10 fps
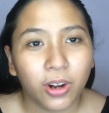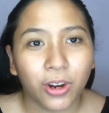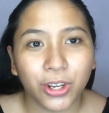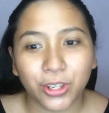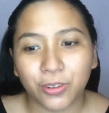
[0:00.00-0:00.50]

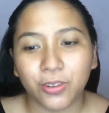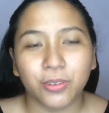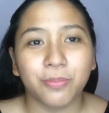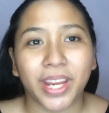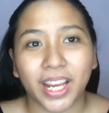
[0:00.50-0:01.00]
or
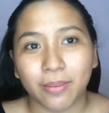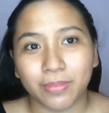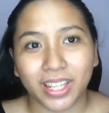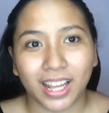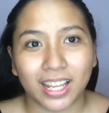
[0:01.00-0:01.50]
yung makeup
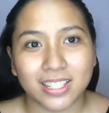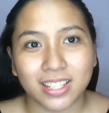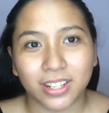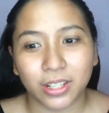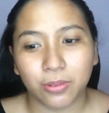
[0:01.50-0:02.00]
nila sa
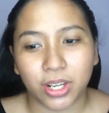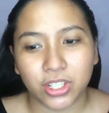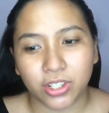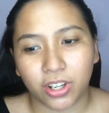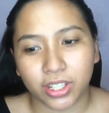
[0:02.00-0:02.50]

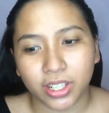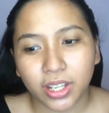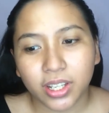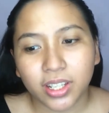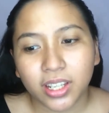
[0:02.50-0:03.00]
graduation.
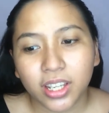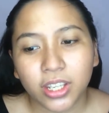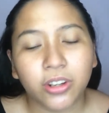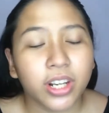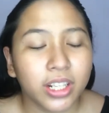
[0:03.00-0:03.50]

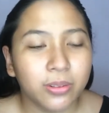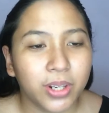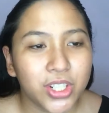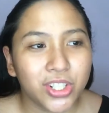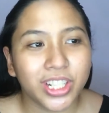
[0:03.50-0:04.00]
Yung
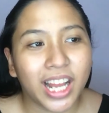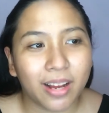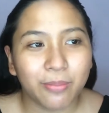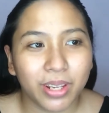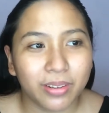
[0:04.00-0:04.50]
graduation
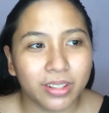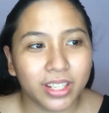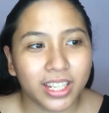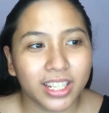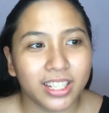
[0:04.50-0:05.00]
namin
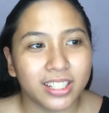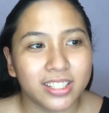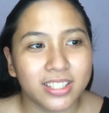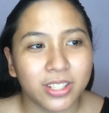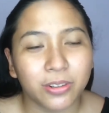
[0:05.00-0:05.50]

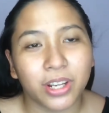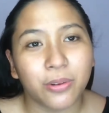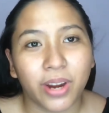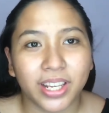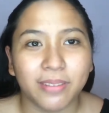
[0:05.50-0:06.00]
is, yung
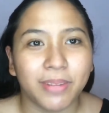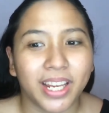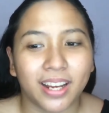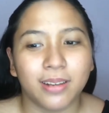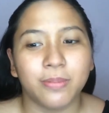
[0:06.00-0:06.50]
required na
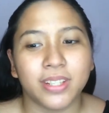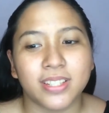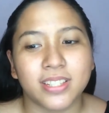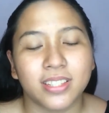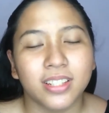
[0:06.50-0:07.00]
makeup is
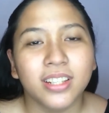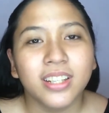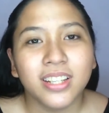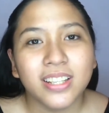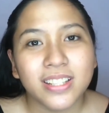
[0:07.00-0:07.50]

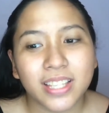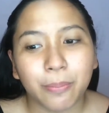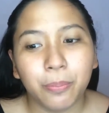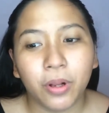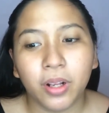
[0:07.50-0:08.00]

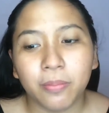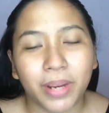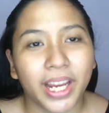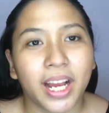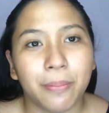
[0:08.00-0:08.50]
simple
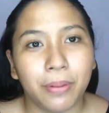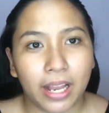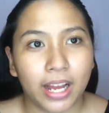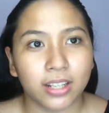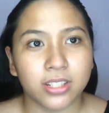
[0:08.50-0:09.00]
makeup
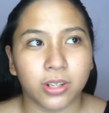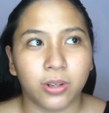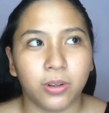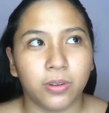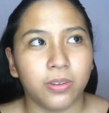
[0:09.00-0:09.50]
lang.
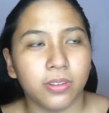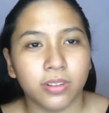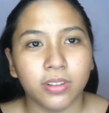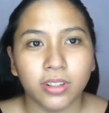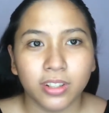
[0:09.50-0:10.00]
So,
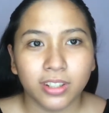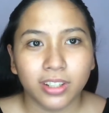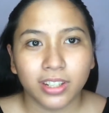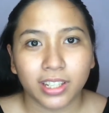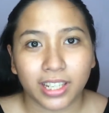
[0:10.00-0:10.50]

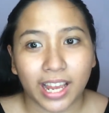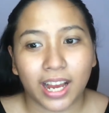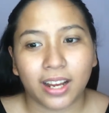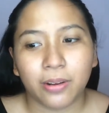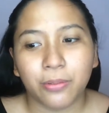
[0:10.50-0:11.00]

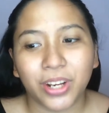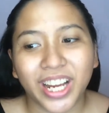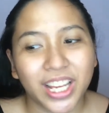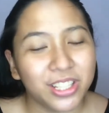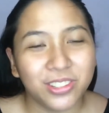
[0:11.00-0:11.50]
yeah, we're
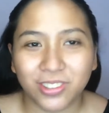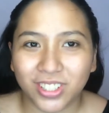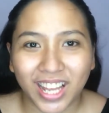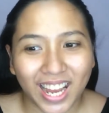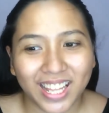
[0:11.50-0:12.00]
gonna do
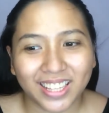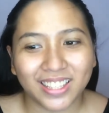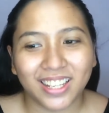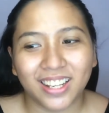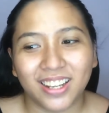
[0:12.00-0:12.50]
that.
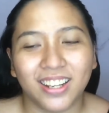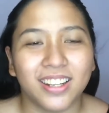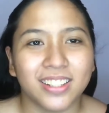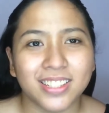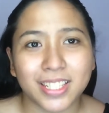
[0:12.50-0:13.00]

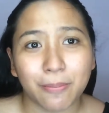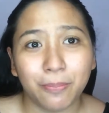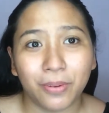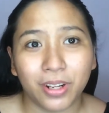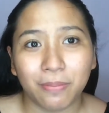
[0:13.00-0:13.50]
The
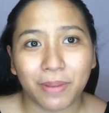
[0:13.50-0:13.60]
simple